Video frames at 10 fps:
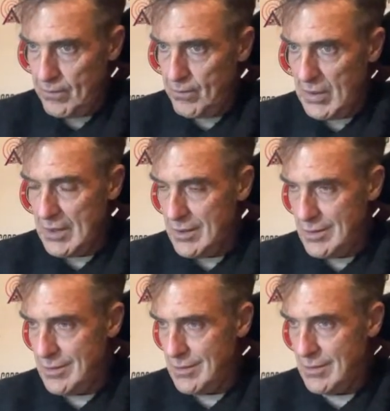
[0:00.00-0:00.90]
But
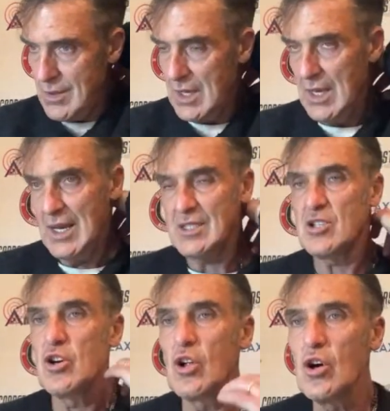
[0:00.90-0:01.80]
it's a
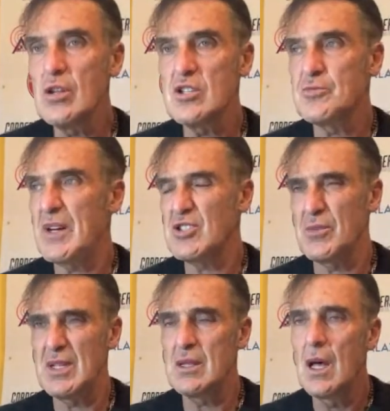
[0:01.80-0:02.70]
tall order, especially
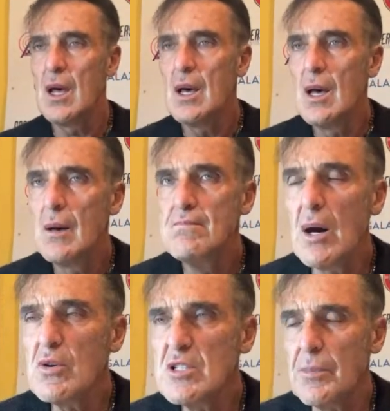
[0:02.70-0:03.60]
when
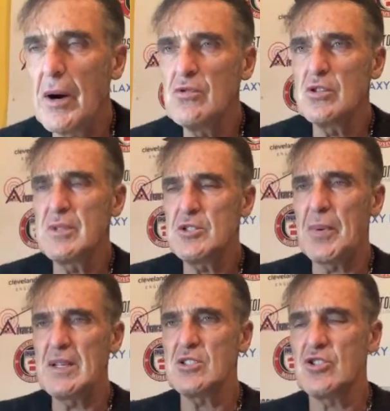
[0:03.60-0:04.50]
millions of pounds have been
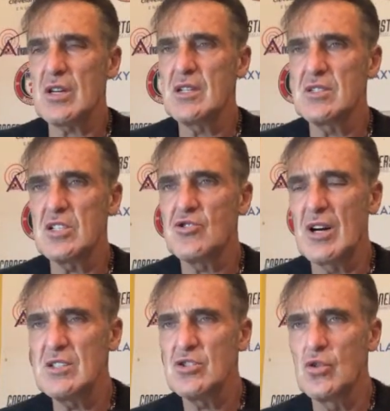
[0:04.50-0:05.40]
spent in strikers to try
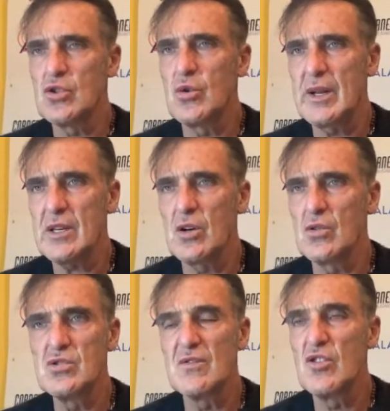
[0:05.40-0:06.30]
and score 20
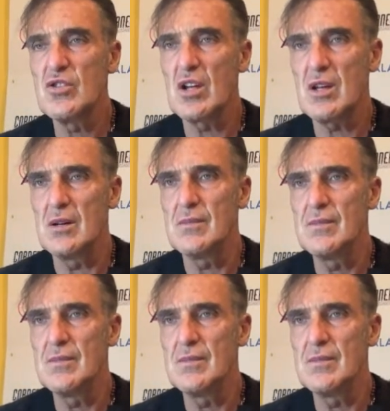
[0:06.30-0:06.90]
goals. And they've not done it.